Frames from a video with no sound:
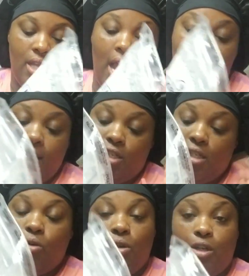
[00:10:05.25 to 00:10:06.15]
I
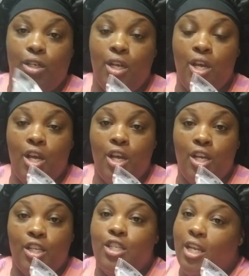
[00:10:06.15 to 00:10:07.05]
actually ordered
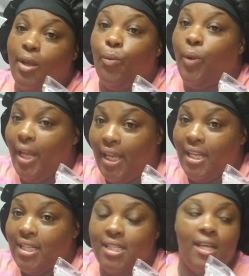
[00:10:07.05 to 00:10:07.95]
chicken
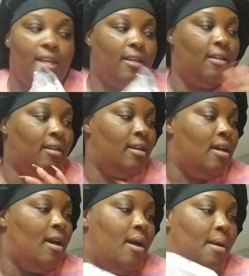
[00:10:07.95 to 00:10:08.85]
wings,
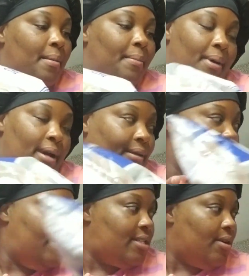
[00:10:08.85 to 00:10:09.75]
but
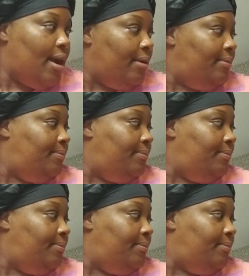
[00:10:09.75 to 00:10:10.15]
it's okay.